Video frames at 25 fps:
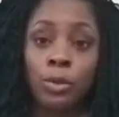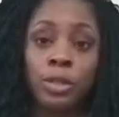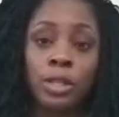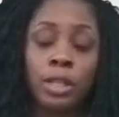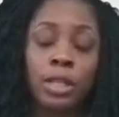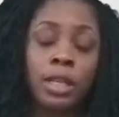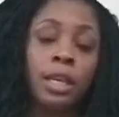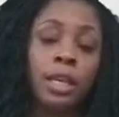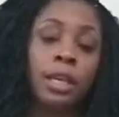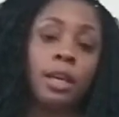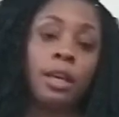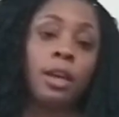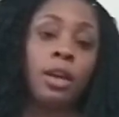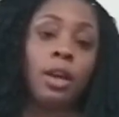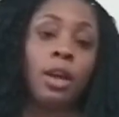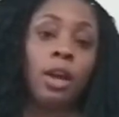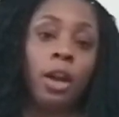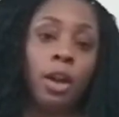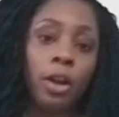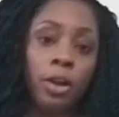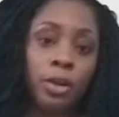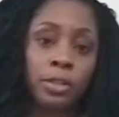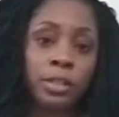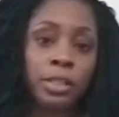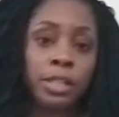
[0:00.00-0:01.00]
to get
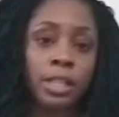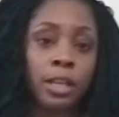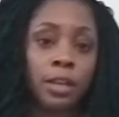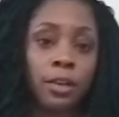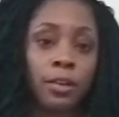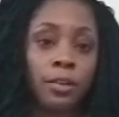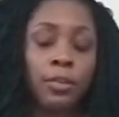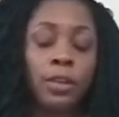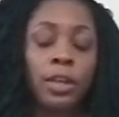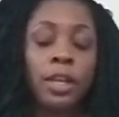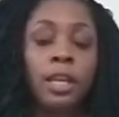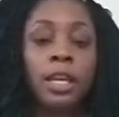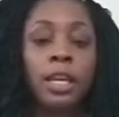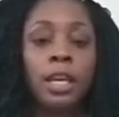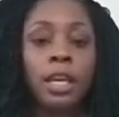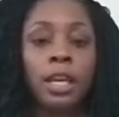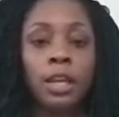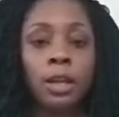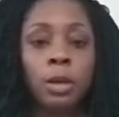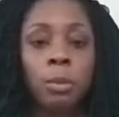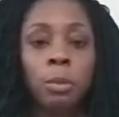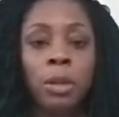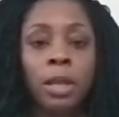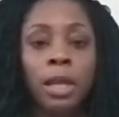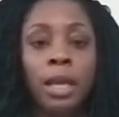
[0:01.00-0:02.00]
herself
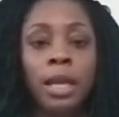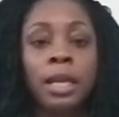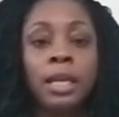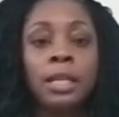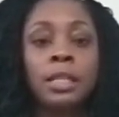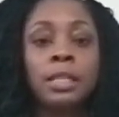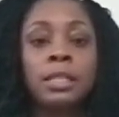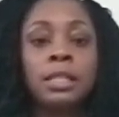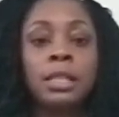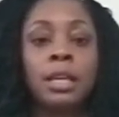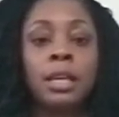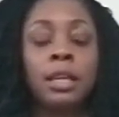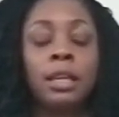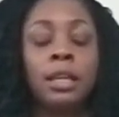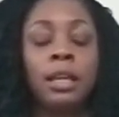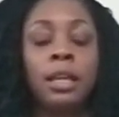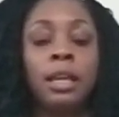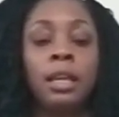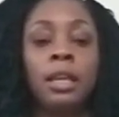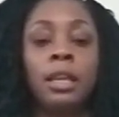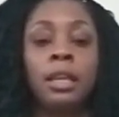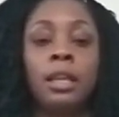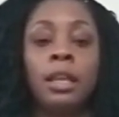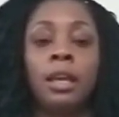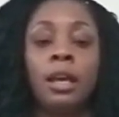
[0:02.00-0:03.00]
in a place
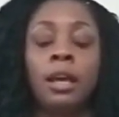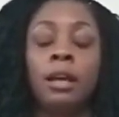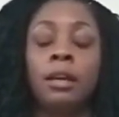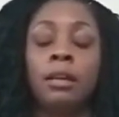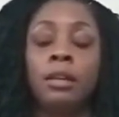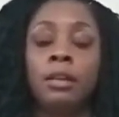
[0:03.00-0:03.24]
and